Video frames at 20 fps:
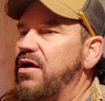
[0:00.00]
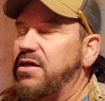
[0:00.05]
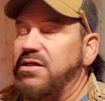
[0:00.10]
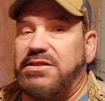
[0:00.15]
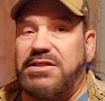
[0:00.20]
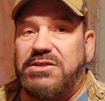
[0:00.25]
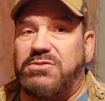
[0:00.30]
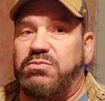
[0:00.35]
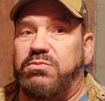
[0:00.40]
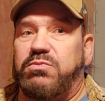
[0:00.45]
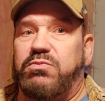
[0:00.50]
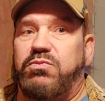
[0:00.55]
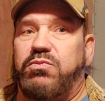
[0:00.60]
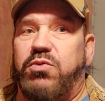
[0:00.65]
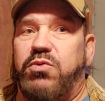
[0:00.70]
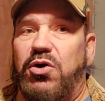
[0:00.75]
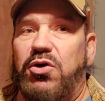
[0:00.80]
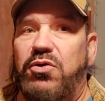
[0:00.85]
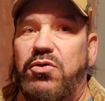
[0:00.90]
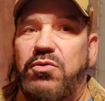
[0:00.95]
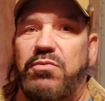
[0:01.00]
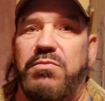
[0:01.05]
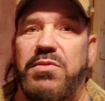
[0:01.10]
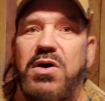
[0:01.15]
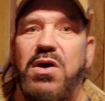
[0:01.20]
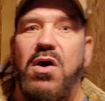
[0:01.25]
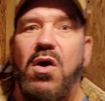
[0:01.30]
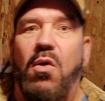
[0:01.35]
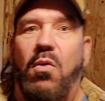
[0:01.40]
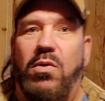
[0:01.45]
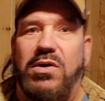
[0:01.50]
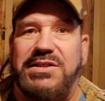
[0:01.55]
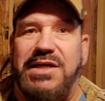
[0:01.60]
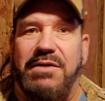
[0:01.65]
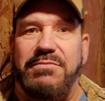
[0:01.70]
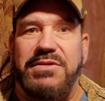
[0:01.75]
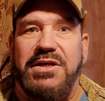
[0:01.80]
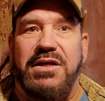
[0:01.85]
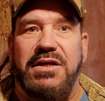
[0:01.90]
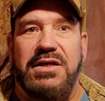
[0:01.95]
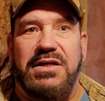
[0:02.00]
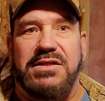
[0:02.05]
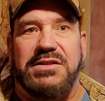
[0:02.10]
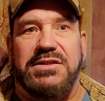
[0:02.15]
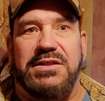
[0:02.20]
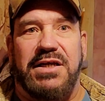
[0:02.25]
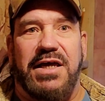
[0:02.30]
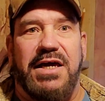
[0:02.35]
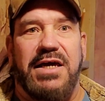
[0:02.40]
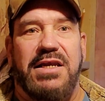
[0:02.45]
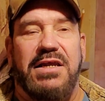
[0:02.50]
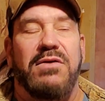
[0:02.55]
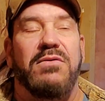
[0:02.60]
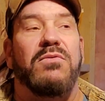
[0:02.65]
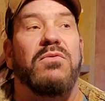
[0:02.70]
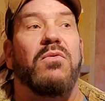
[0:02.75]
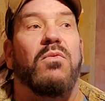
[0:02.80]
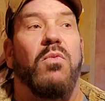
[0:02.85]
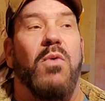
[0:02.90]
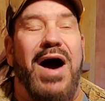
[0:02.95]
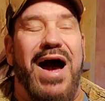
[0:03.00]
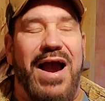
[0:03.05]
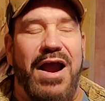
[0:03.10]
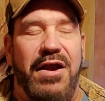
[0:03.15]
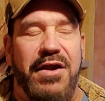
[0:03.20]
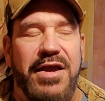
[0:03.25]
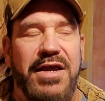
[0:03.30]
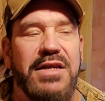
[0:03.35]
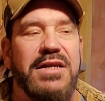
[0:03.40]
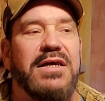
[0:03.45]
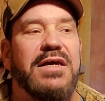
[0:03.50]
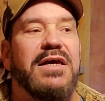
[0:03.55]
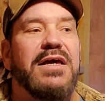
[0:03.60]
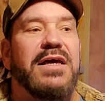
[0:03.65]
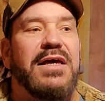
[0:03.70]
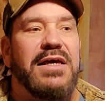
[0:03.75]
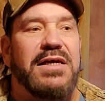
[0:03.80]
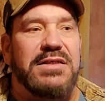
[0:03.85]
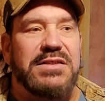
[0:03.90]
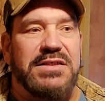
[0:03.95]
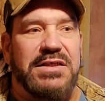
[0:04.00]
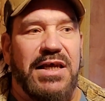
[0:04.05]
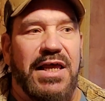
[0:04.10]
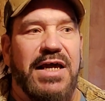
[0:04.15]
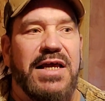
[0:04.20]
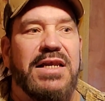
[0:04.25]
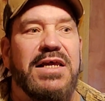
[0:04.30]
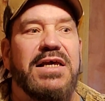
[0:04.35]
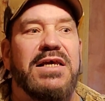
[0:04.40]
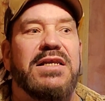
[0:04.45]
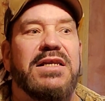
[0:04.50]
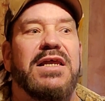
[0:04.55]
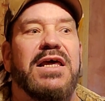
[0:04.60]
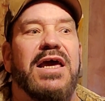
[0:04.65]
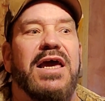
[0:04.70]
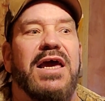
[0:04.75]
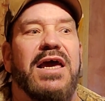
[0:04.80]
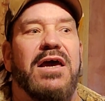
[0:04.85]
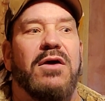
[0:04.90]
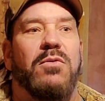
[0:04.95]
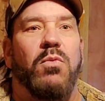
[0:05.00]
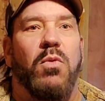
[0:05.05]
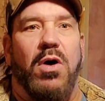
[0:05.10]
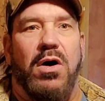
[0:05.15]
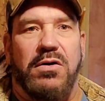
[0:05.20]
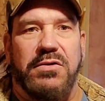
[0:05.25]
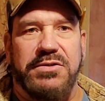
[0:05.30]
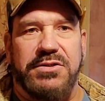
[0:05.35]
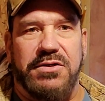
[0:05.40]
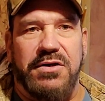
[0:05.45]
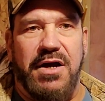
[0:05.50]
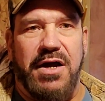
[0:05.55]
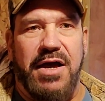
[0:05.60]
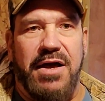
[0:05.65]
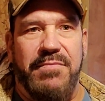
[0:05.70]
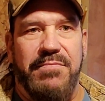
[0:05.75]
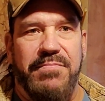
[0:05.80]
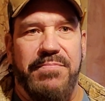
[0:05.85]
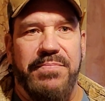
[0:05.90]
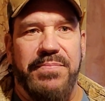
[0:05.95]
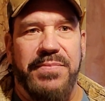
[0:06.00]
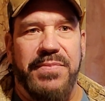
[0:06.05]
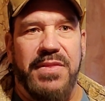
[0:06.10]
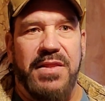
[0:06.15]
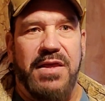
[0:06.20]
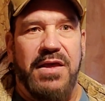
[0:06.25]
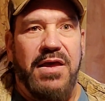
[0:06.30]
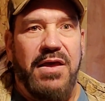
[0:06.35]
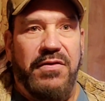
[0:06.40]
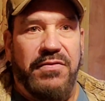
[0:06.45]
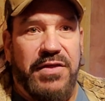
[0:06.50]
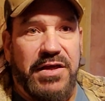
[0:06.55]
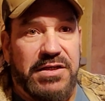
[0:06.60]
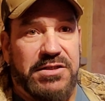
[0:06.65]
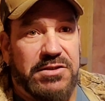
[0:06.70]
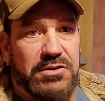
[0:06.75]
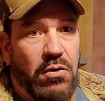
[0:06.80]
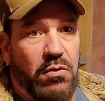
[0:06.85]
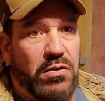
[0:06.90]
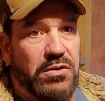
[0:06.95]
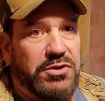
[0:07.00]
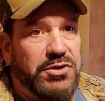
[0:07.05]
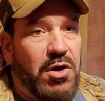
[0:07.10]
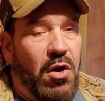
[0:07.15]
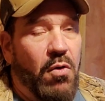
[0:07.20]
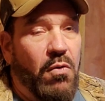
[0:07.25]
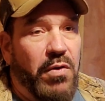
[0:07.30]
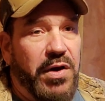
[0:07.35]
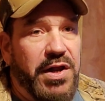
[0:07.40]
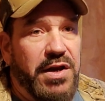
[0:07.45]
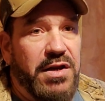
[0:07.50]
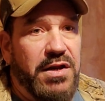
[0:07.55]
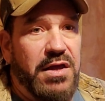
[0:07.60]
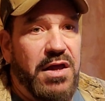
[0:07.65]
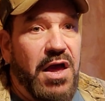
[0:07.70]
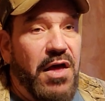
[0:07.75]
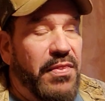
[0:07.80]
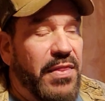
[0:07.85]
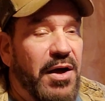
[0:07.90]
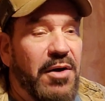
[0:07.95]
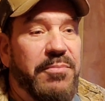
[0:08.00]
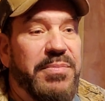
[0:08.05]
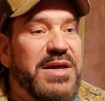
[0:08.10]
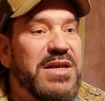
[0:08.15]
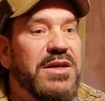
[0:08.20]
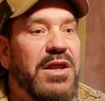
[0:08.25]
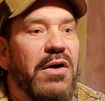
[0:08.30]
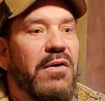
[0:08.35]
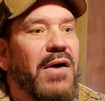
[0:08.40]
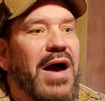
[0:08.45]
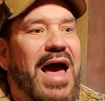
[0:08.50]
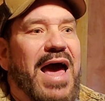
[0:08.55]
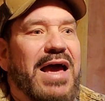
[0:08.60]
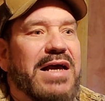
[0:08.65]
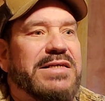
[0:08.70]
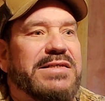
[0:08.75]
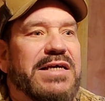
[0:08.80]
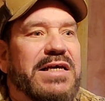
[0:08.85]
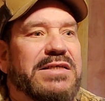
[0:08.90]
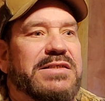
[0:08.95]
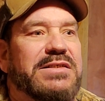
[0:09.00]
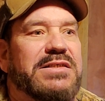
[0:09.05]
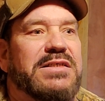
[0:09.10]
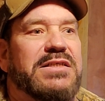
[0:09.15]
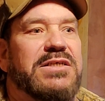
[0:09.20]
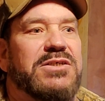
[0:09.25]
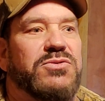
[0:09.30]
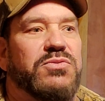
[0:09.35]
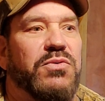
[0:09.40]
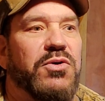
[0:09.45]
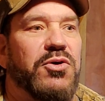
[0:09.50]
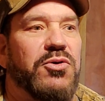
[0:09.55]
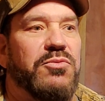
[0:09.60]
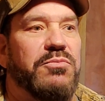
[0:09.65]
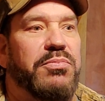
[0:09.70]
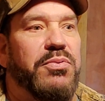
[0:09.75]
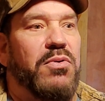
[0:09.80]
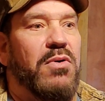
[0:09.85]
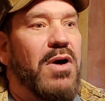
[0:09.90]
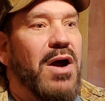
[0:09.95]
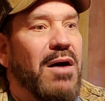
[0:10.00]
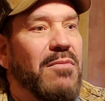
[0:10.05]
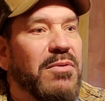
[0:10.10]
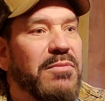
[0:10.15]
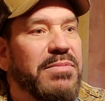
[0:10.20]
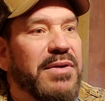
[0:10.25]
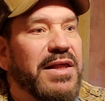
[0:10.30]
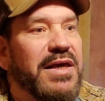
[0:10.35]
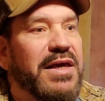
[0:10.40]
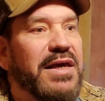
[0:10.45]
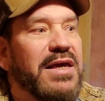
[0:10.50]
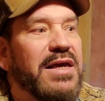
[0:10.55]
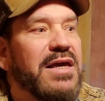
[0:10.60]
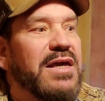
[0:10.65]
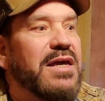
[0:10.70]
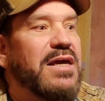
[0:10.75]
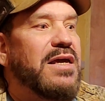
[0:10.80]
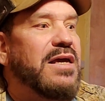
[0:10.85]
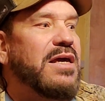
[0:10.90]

because this room, once I'm done insulating, wiring, insulating, and walls are up, this door's going. There'll be no access to this room probably,